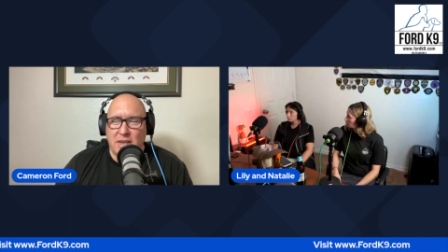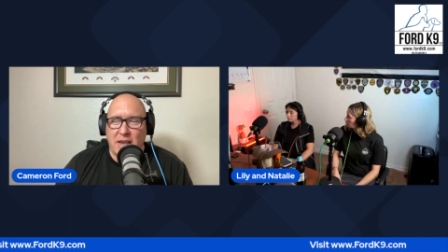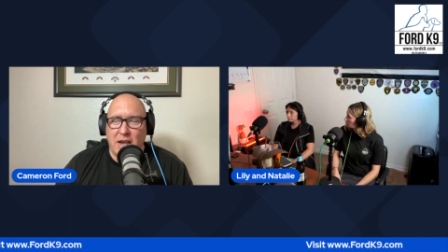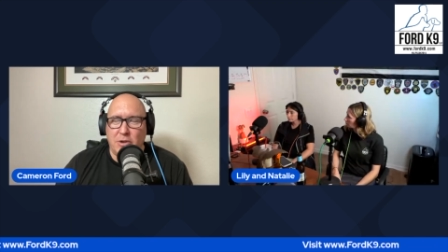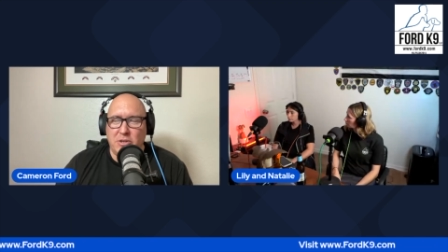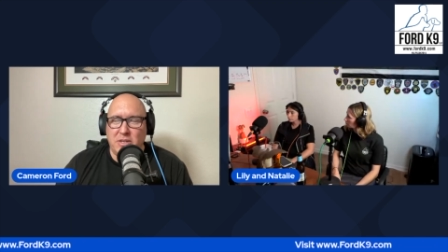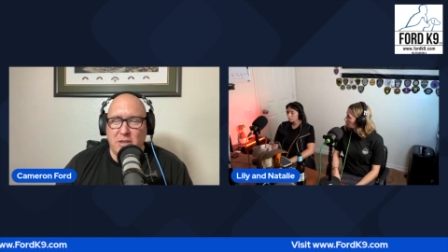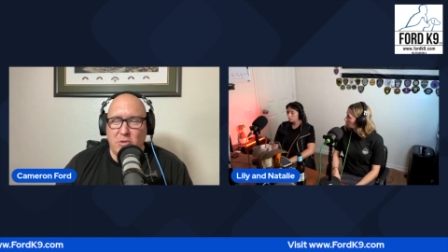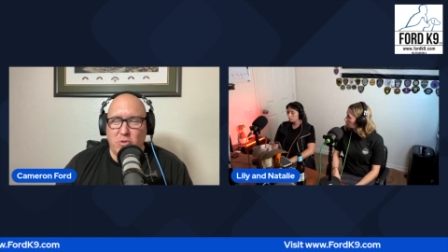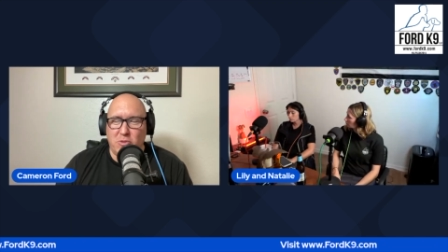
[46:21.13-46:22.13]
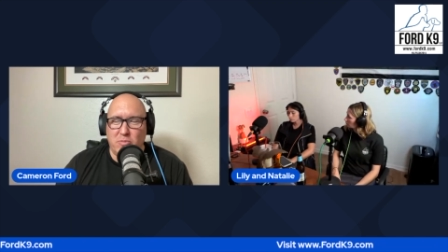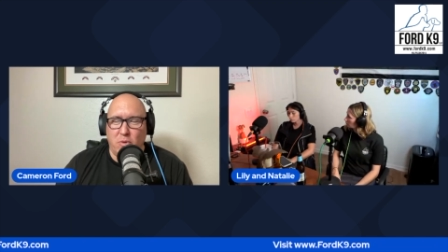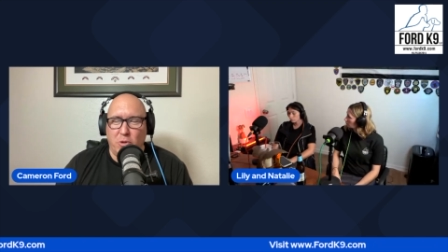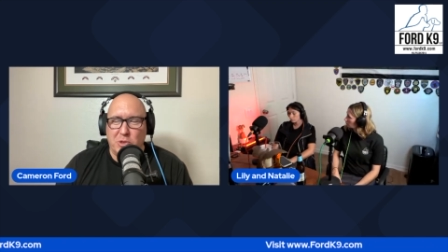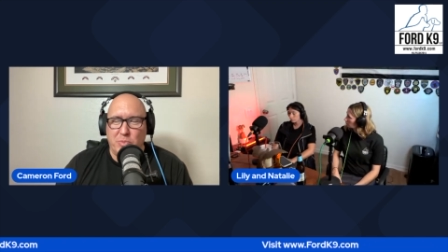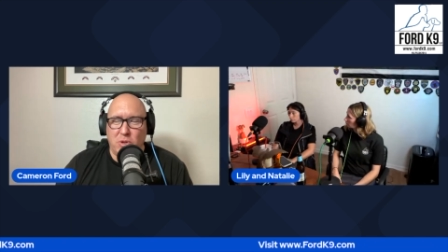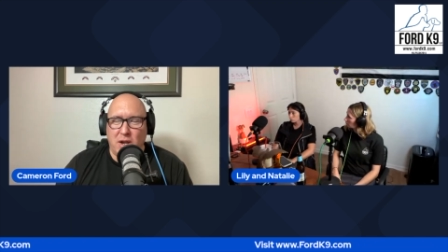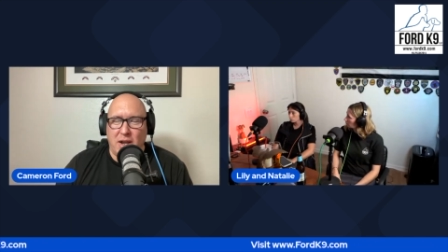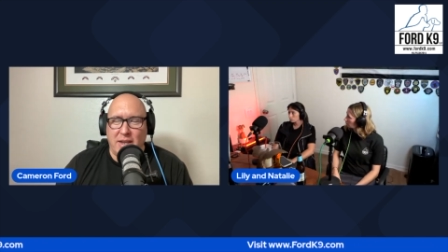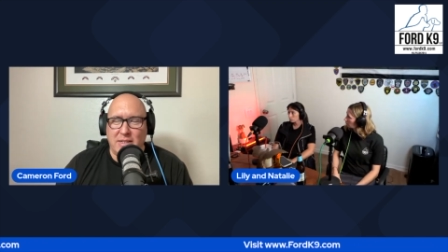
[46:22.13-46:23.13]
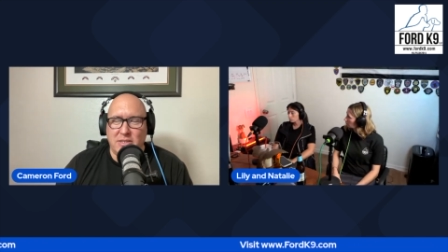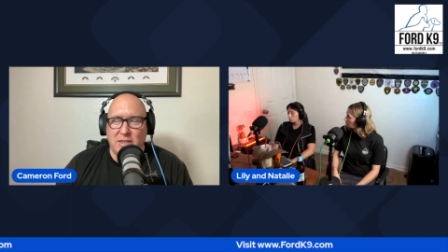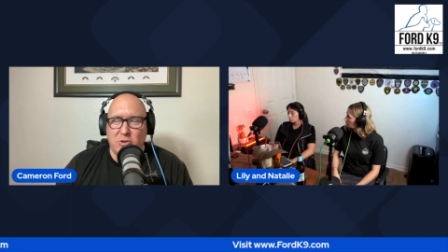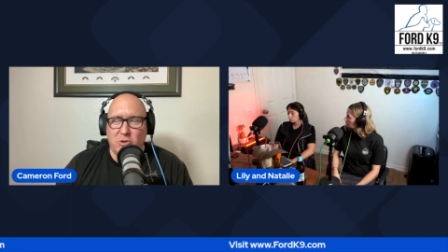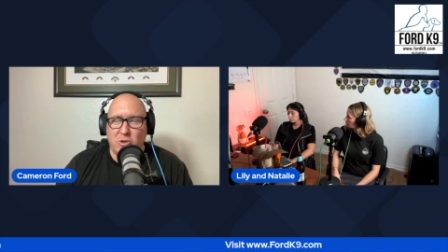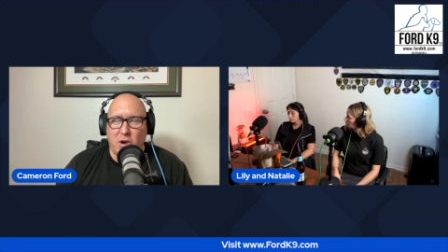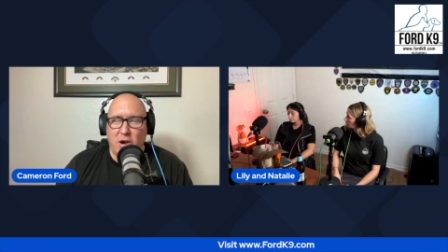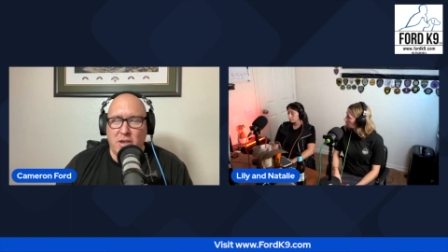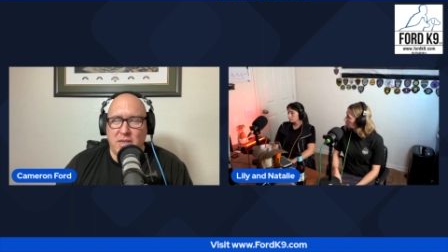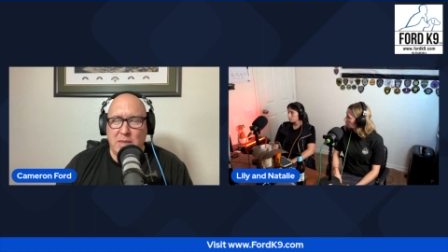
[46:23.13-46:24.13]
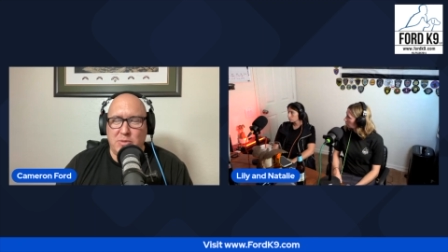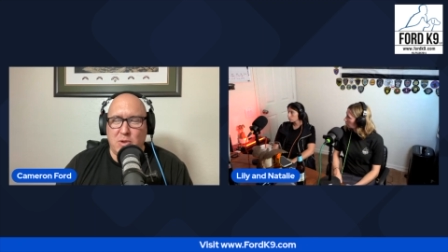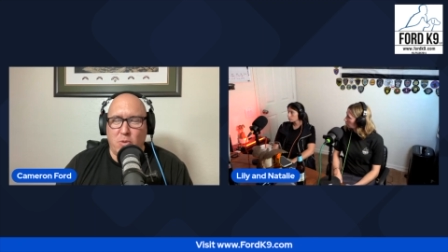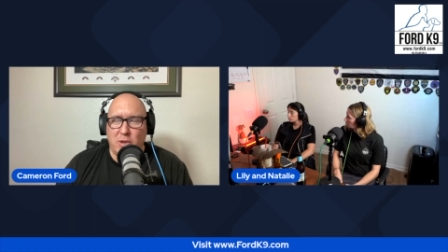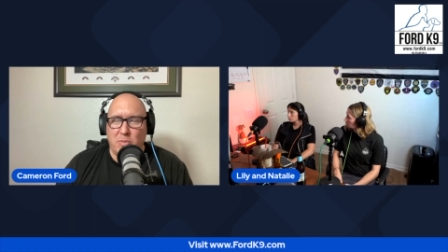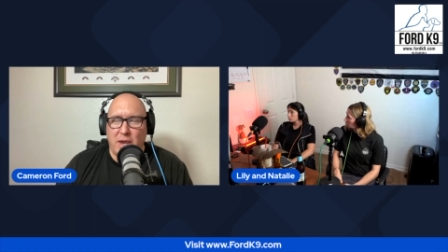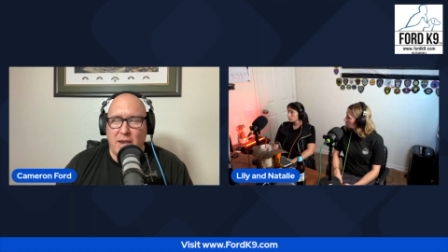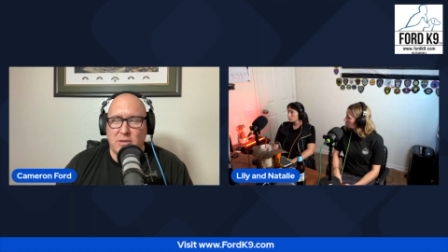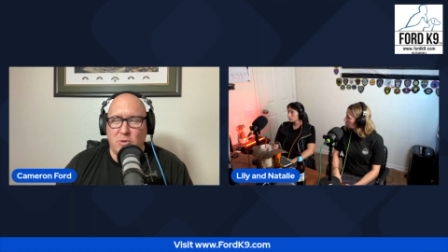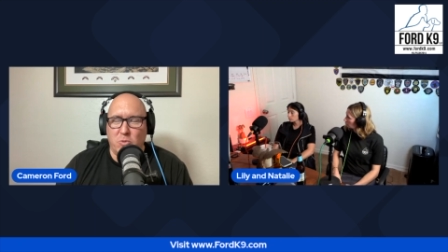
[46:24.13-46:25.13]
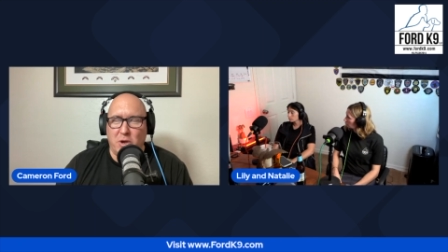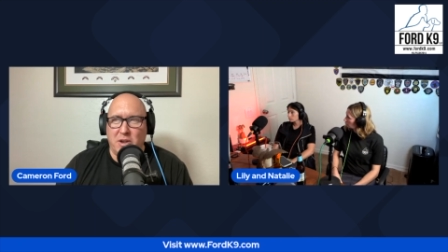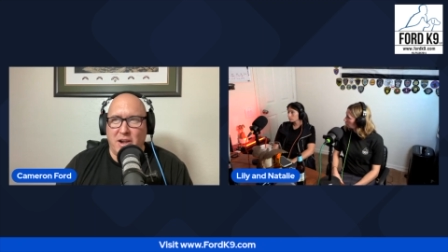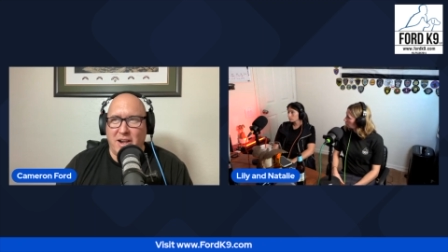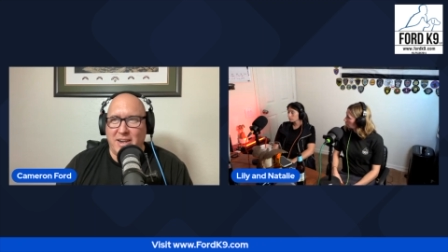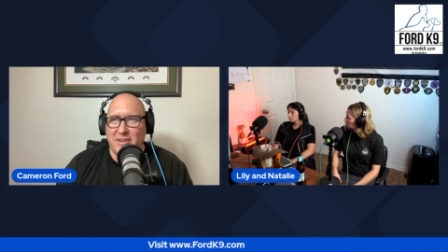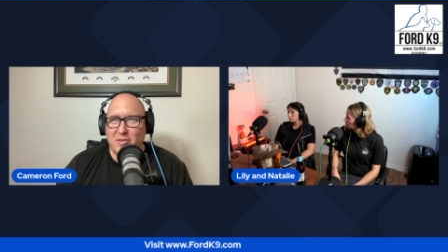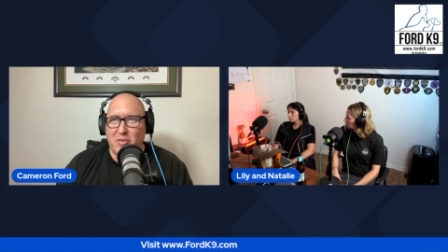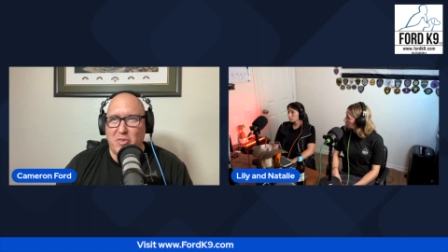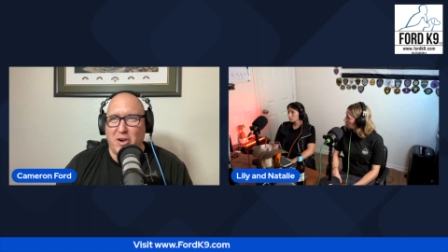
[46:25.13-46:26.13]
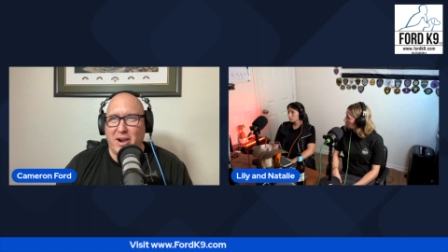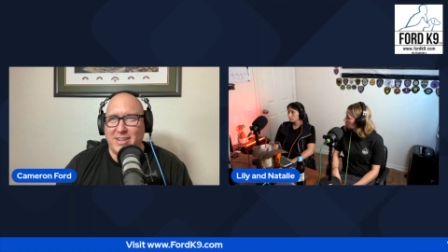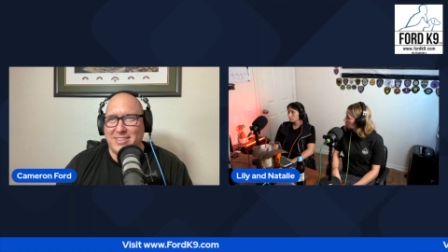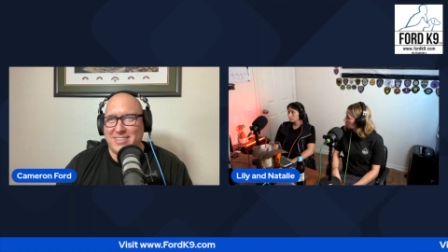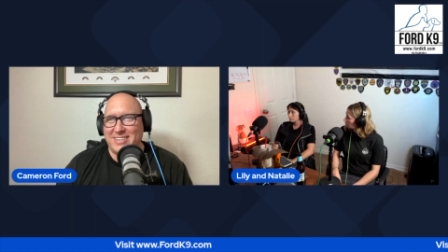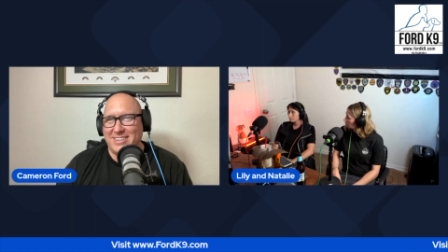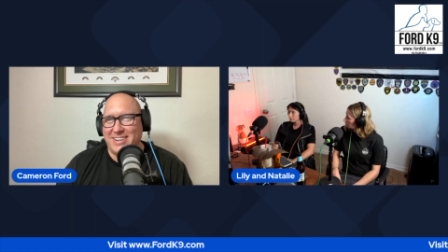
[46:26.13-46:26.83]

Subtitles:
How to deal with multiple hides and your dog keeps going back to one hide. Thoughts?